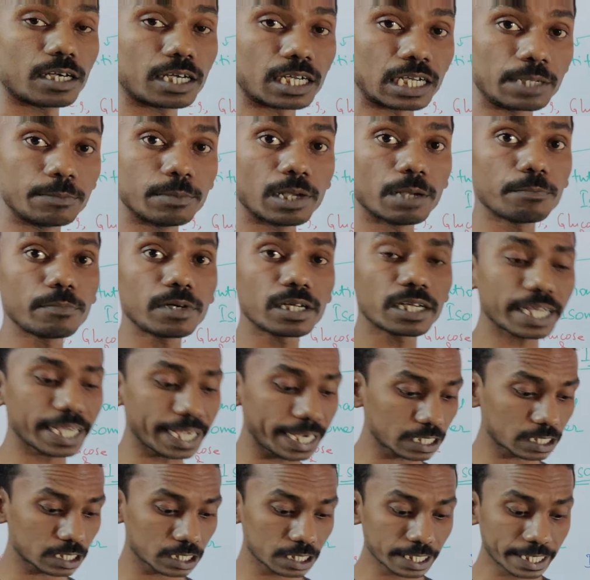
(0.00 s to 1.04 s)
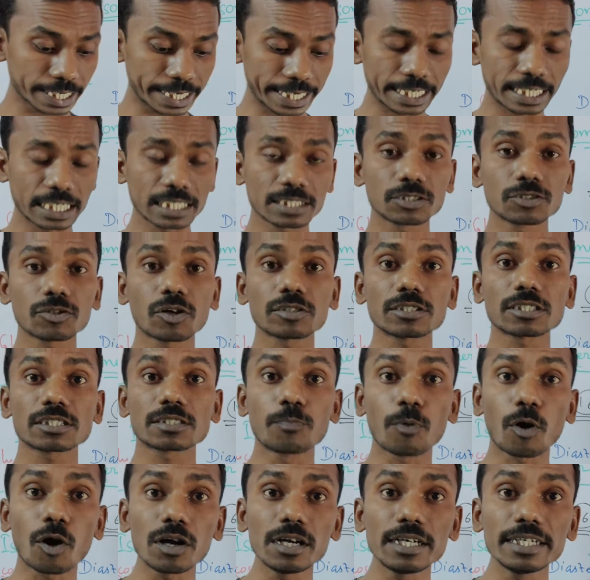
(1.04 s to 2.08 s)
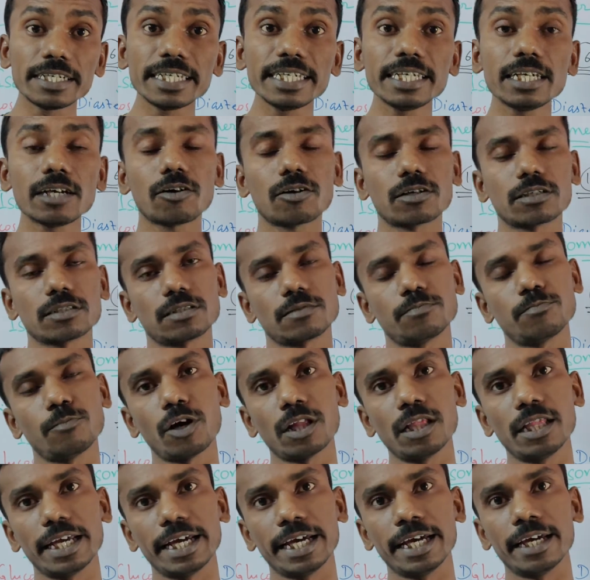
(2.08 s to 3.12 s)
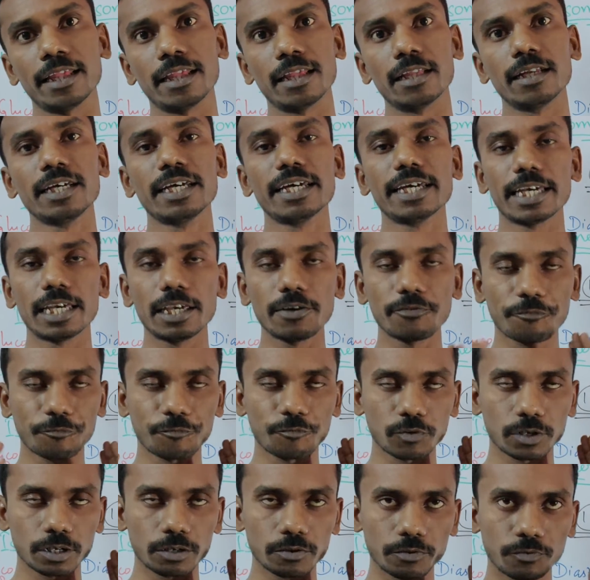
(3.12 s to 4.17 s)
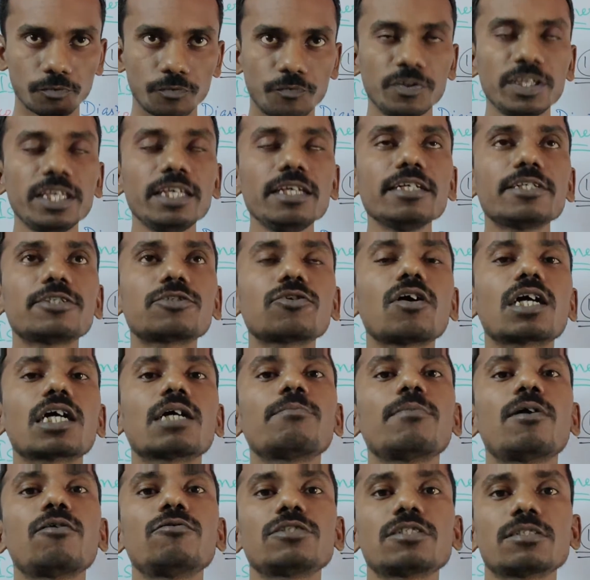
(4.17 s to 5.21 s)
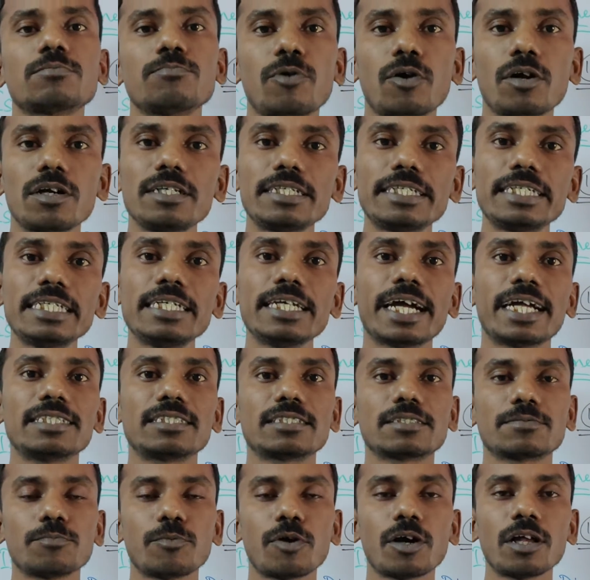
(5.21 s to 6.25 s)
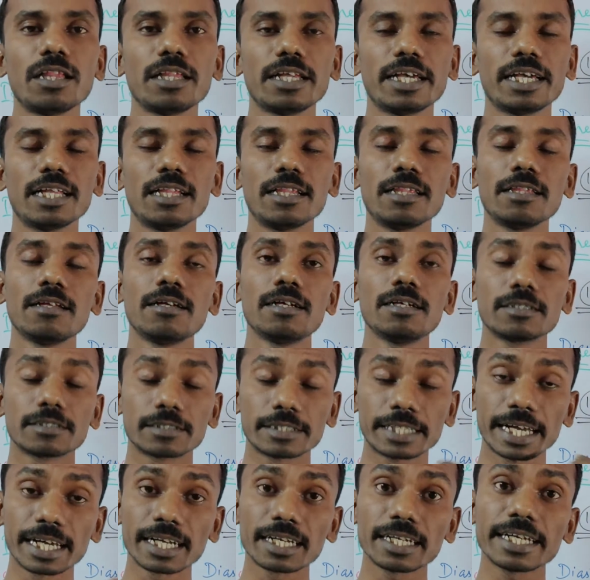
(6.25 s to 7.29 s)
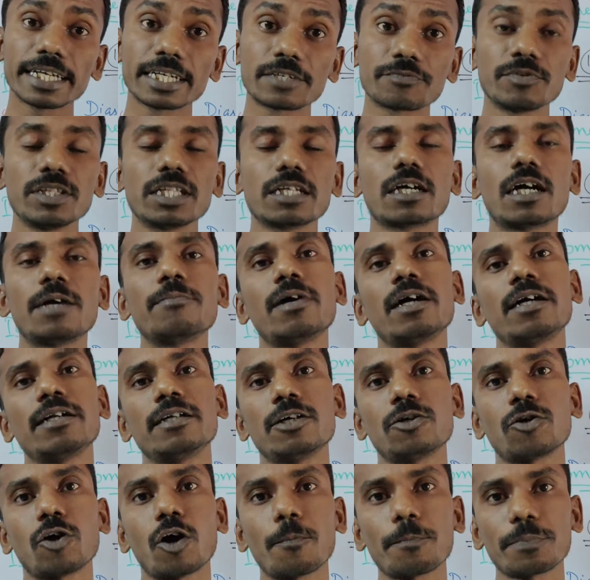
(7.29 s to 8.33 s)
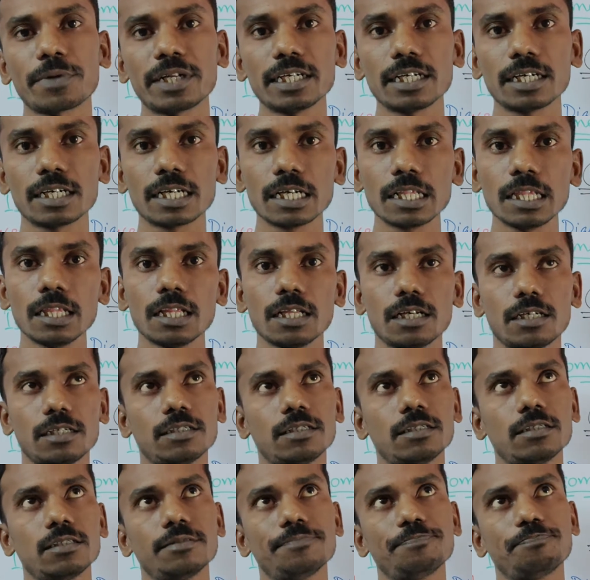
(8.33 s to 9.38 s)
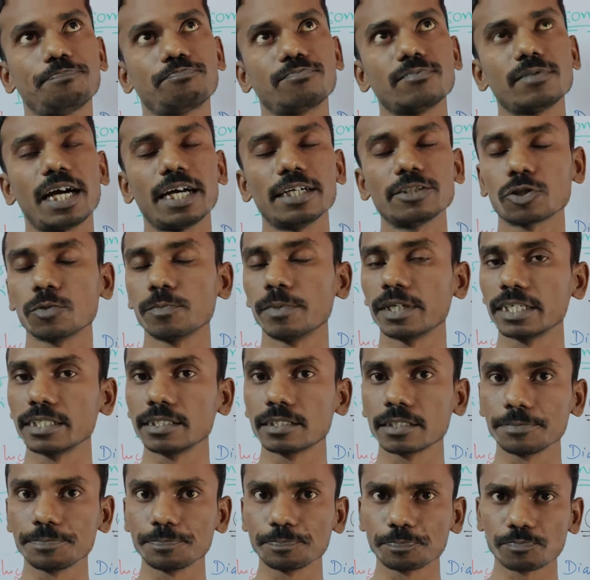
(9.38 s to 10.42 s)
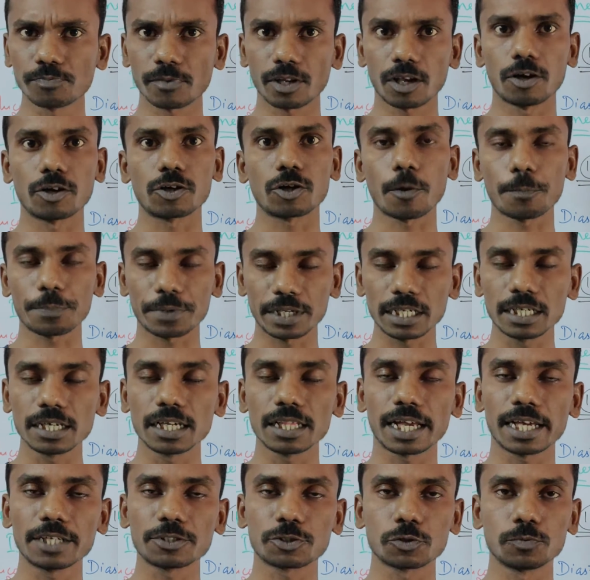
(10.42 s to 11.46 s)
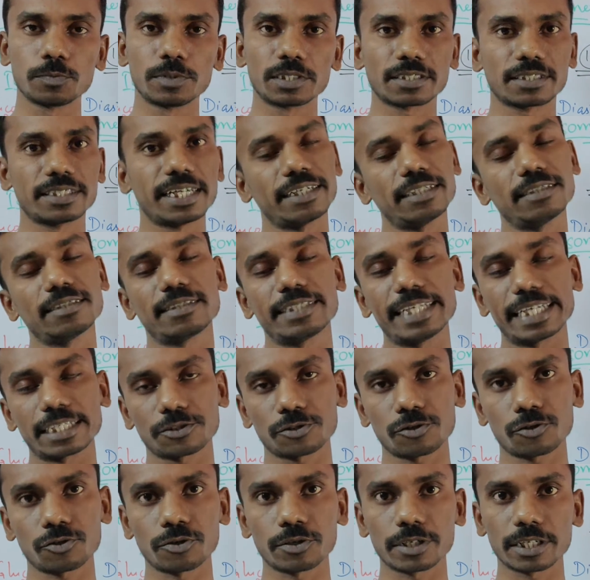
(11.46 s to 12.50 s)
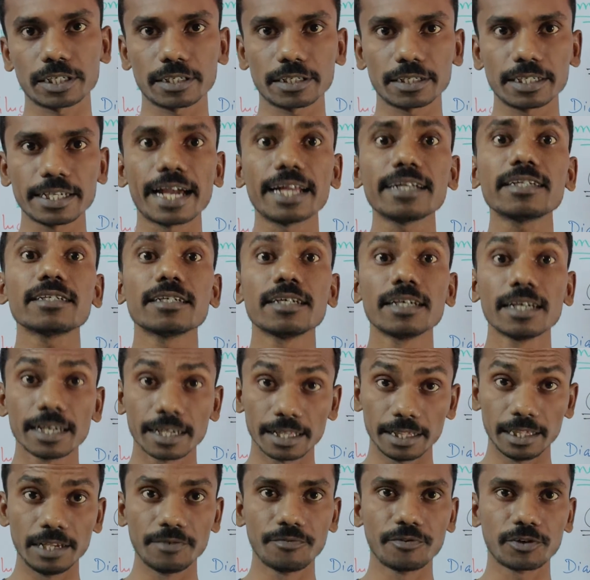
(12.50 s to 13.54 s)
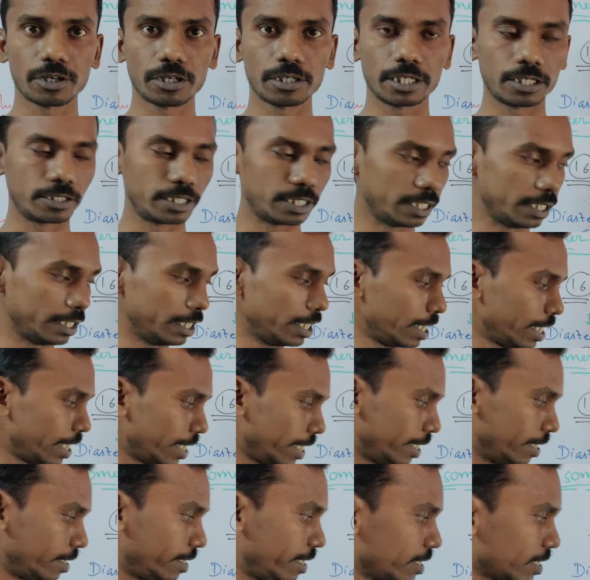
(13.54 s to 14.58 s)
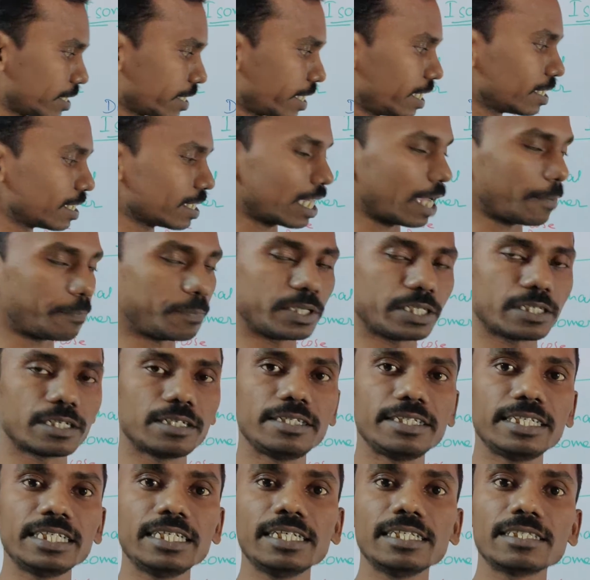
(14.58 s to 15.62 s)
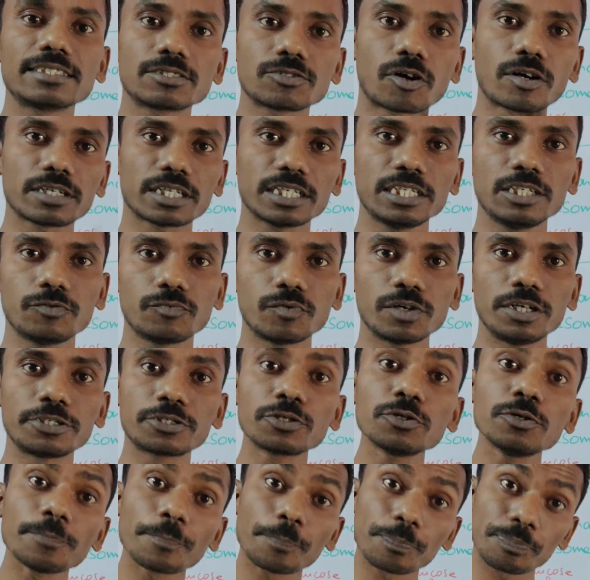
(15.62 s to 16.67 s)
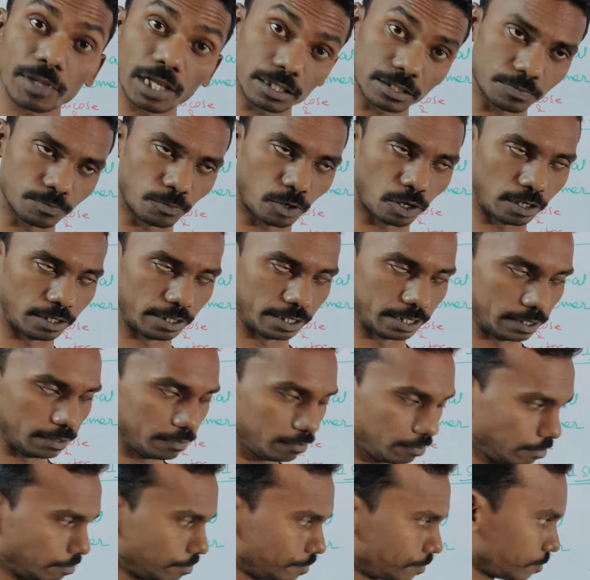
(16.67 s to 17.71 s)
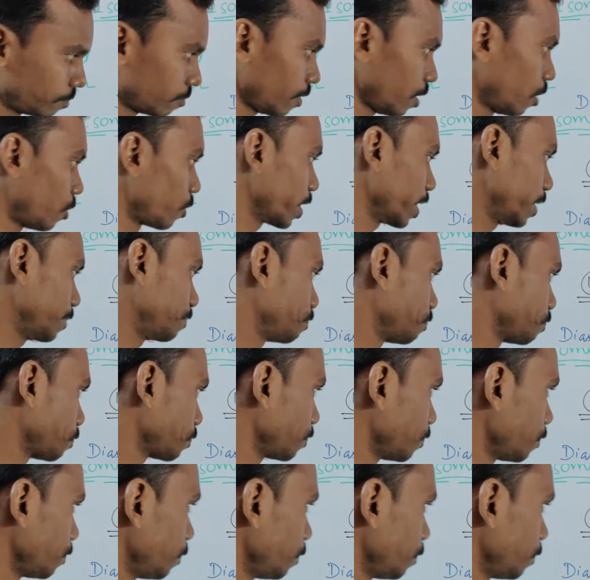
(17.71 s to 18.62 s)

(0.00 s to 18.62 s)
Remember it is not small d or small l. If we talk about small d and small l, then it will come under optical isomerism or optical isomers, that is dextrorotatory and levorotatory. In this case, capital D is not equal to small d. Okay.